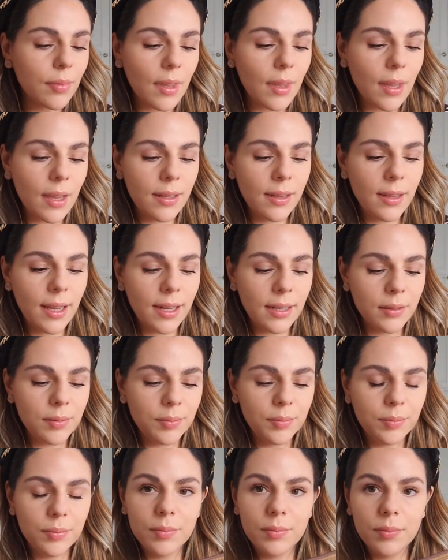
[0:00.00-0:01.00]
And then
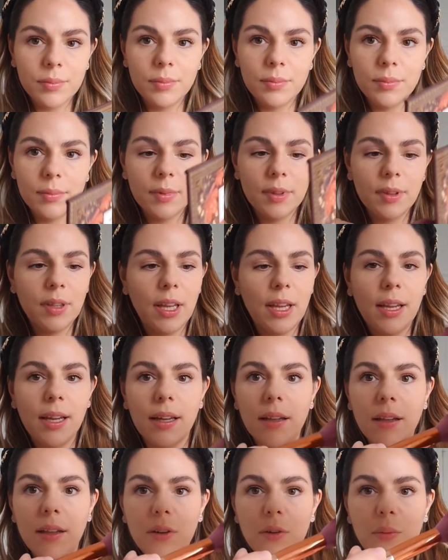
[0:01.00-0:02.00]
take
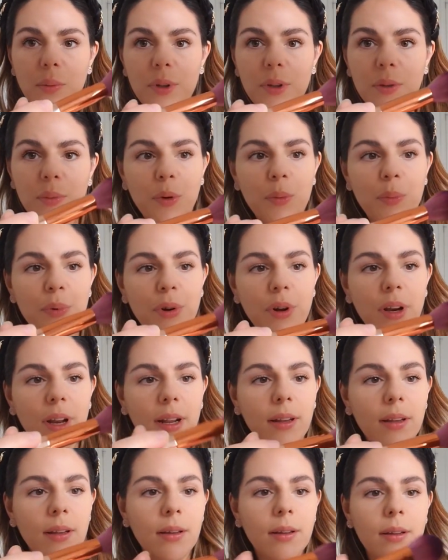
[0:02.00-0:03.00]
a little bit more
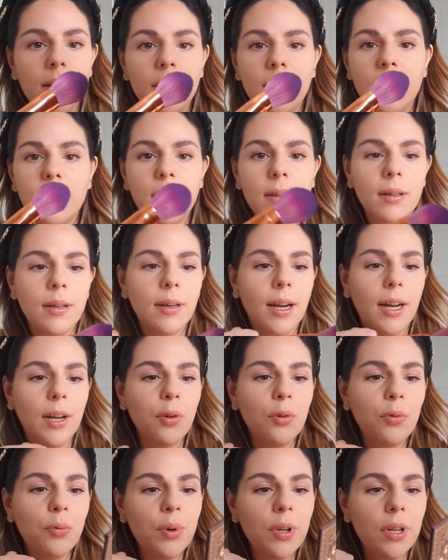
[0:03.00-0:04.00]
product. I
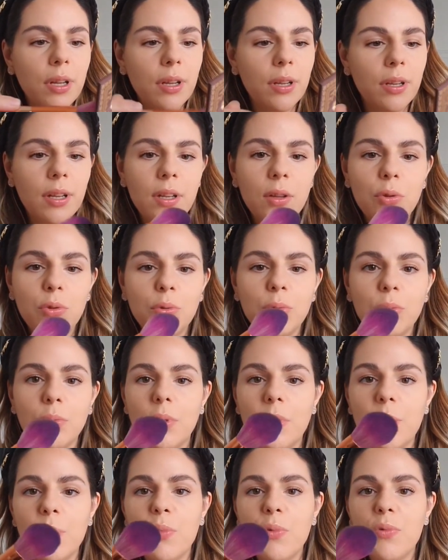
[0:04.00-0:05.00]
don't really need to
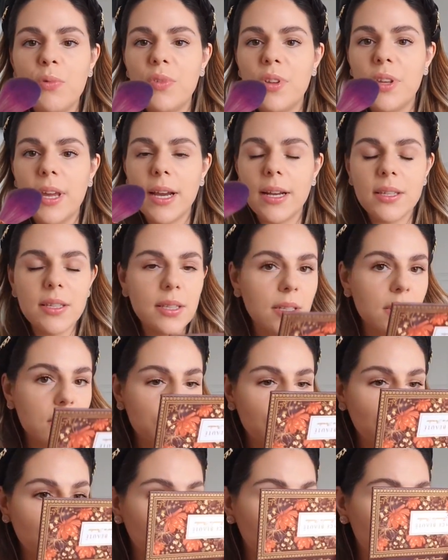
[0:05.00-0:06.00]
remove the
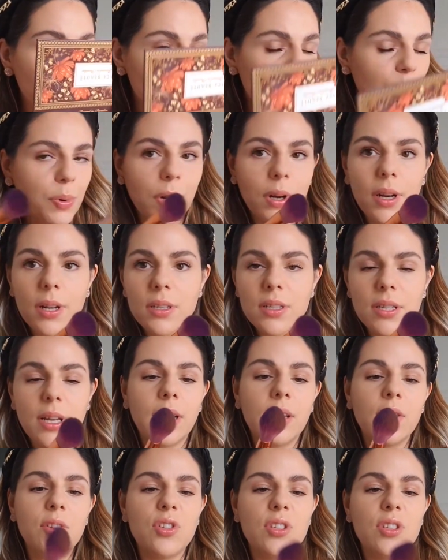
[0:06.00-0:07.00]
excess from this product, like
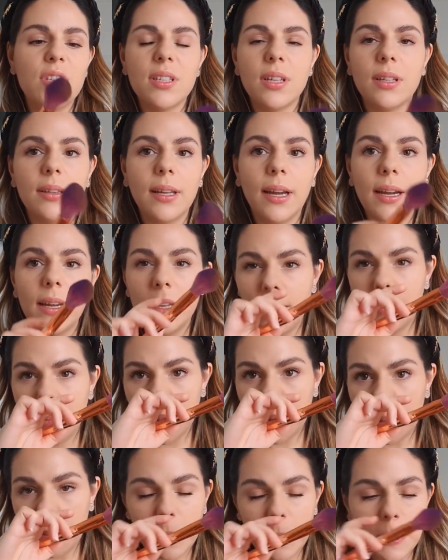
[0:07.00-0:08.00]
just a tiny
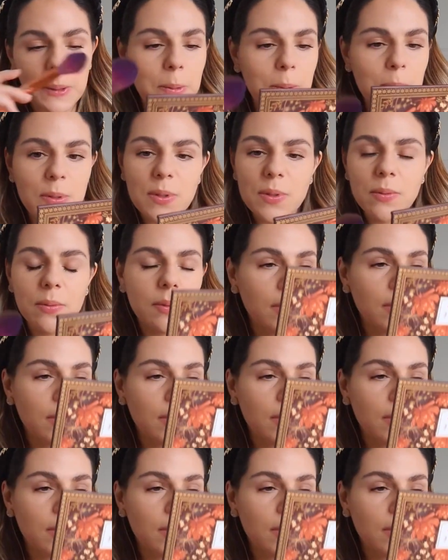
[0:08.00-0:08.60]
bit, because